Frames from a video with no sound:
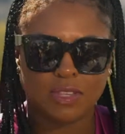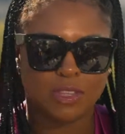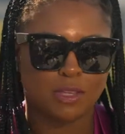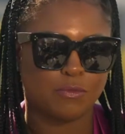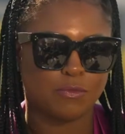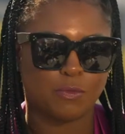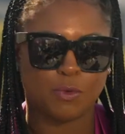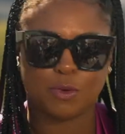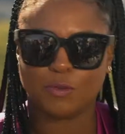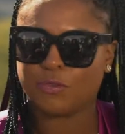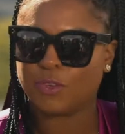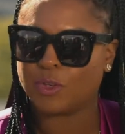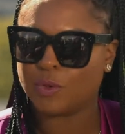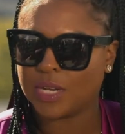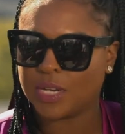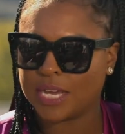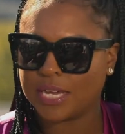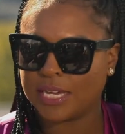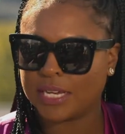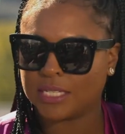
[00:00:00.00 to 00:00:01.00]
them for a few
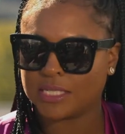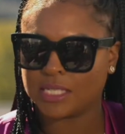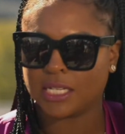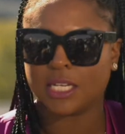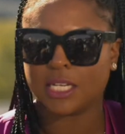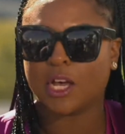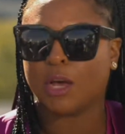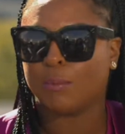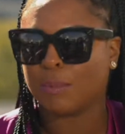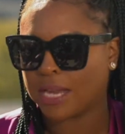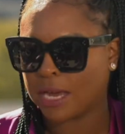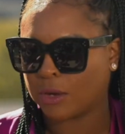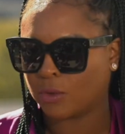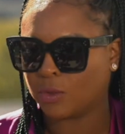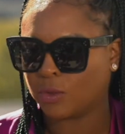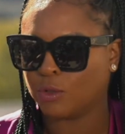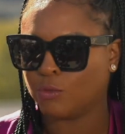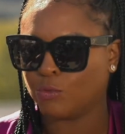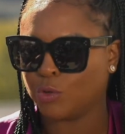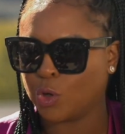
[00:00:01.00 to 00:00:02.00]
days and coming out
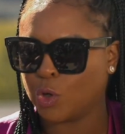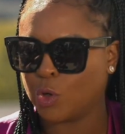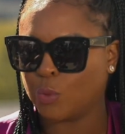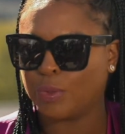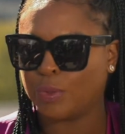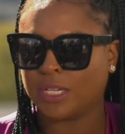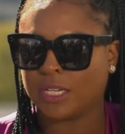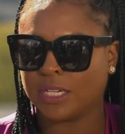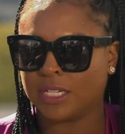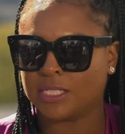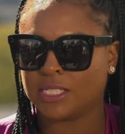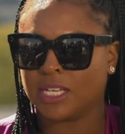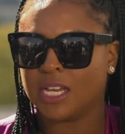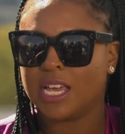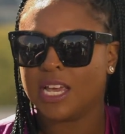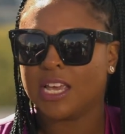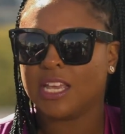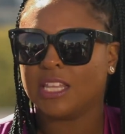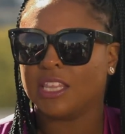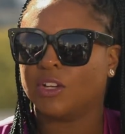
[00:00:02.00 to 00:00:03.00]
on the road because
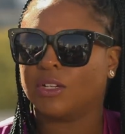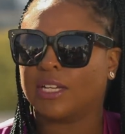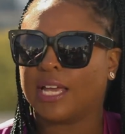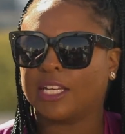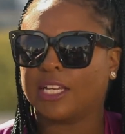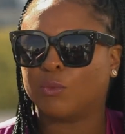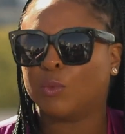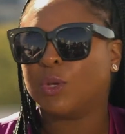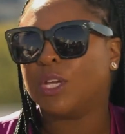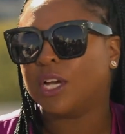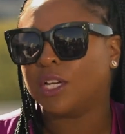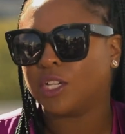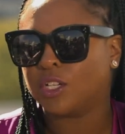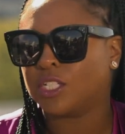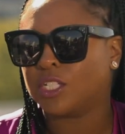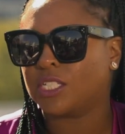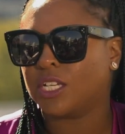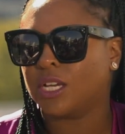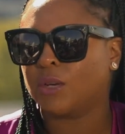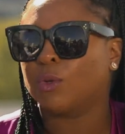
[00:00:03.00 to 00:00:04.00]
they're like, we
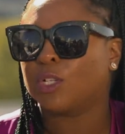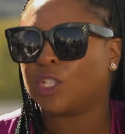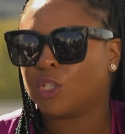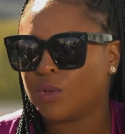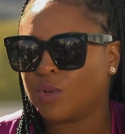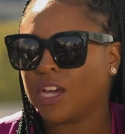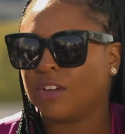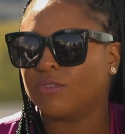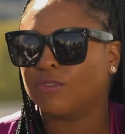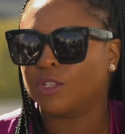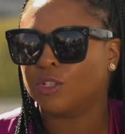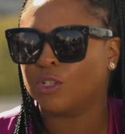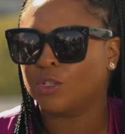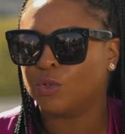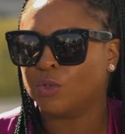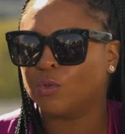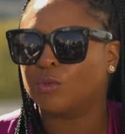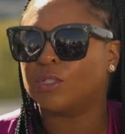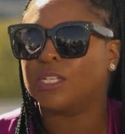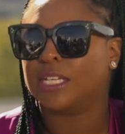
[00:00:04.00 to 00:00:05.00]
understand what you have to
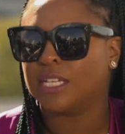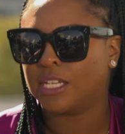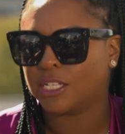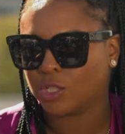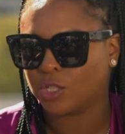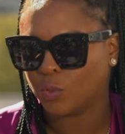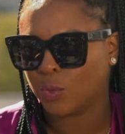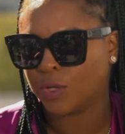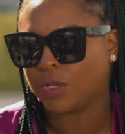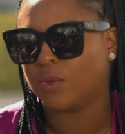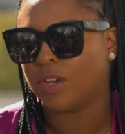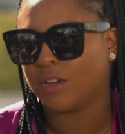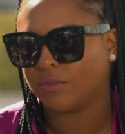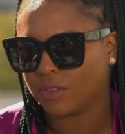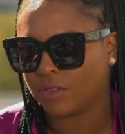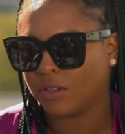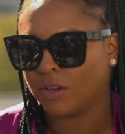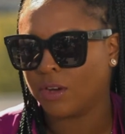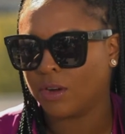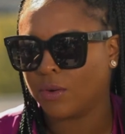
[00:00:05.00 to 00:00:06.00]
do to get to where you have
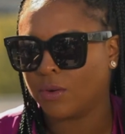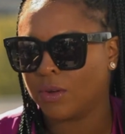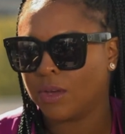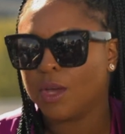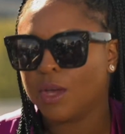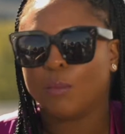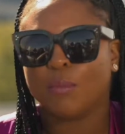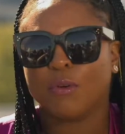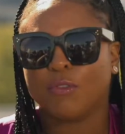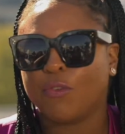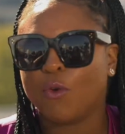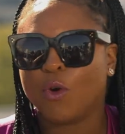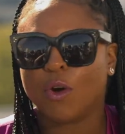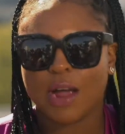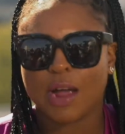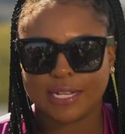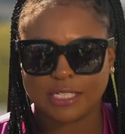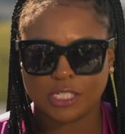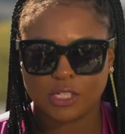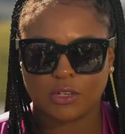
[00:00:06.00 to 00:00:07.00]
to go. Before
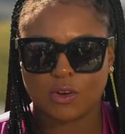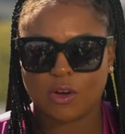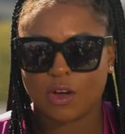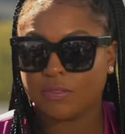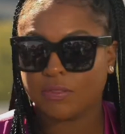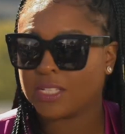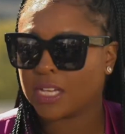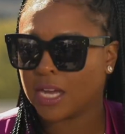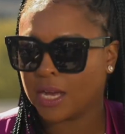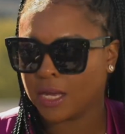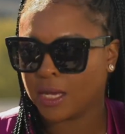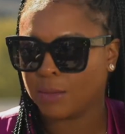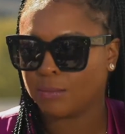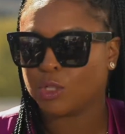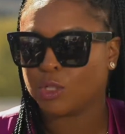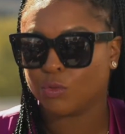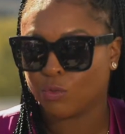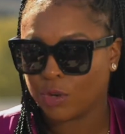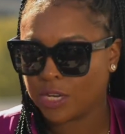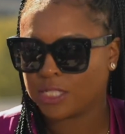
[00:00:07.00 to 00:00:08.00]
I took off time
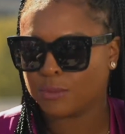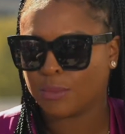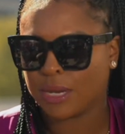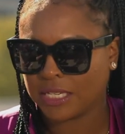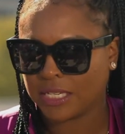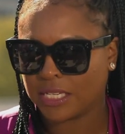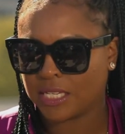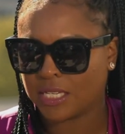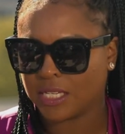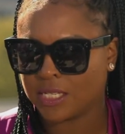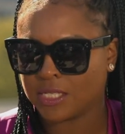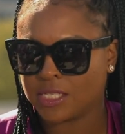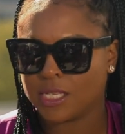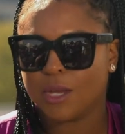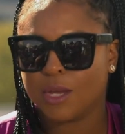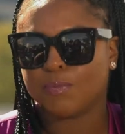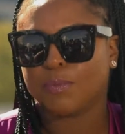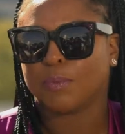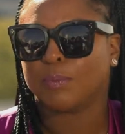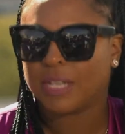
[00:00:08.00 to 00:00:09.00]
to raise my kids,
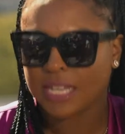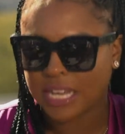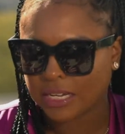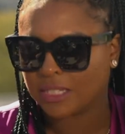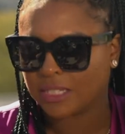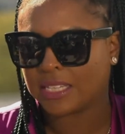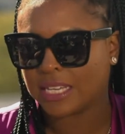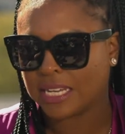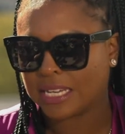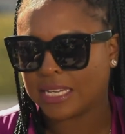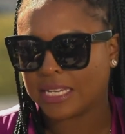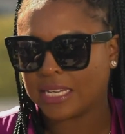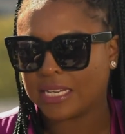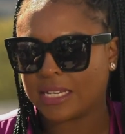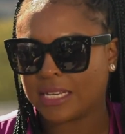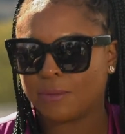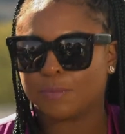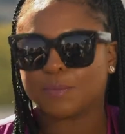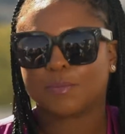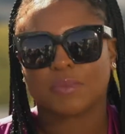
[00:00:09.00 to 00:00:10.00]
but now that they get
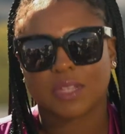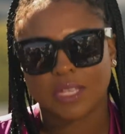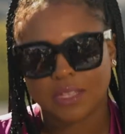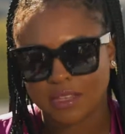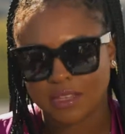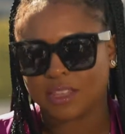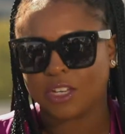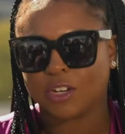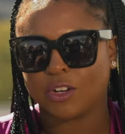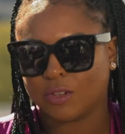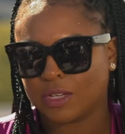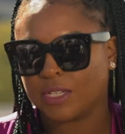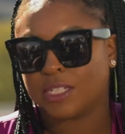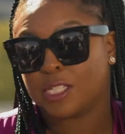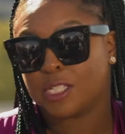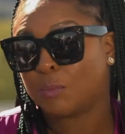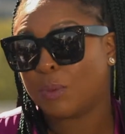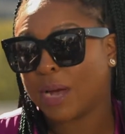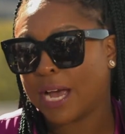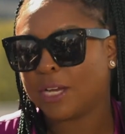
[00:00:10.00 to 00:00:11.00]
it, they're
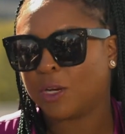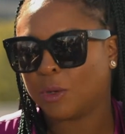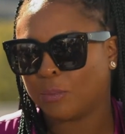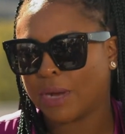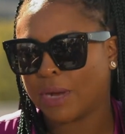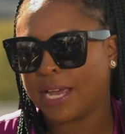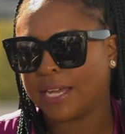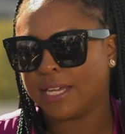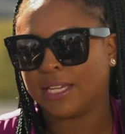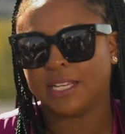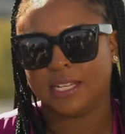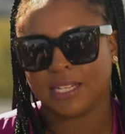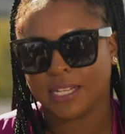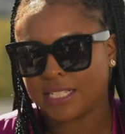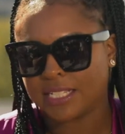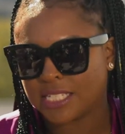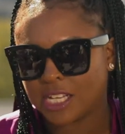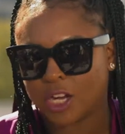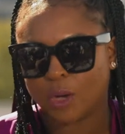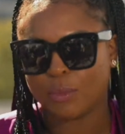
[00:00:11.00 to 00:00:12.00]
inspired by it and
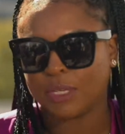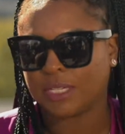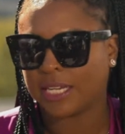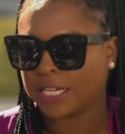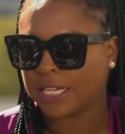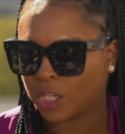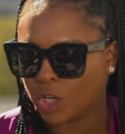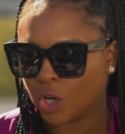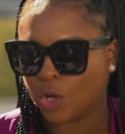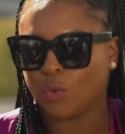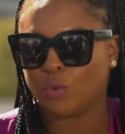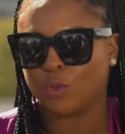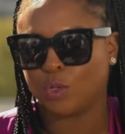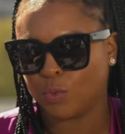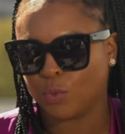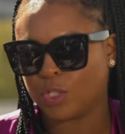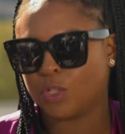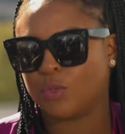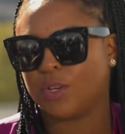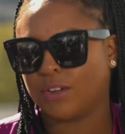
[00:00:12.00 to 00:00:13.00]
they tell me like, go
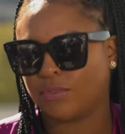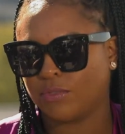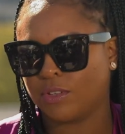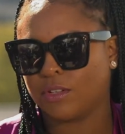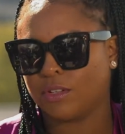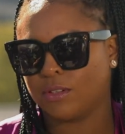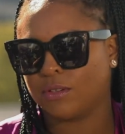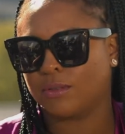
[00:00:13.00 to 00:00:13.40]
do what you have to do.